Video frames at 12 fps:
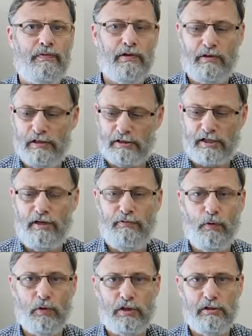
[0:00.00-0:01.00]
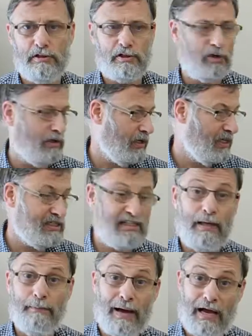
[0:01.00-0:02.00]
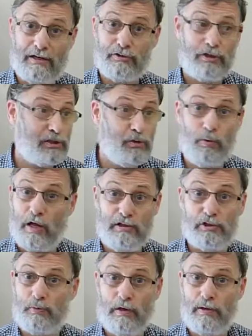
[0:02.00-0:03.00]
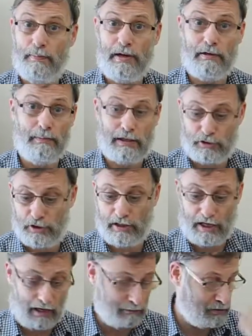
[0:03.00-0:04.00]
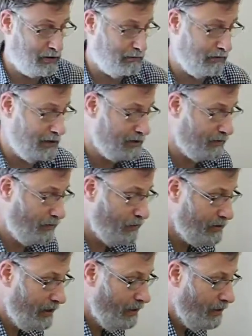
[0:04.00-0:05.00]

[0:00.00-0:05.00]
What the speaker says: that say 4/3 on them because they match. So I just wanted a pair of matching caps, no reason for it.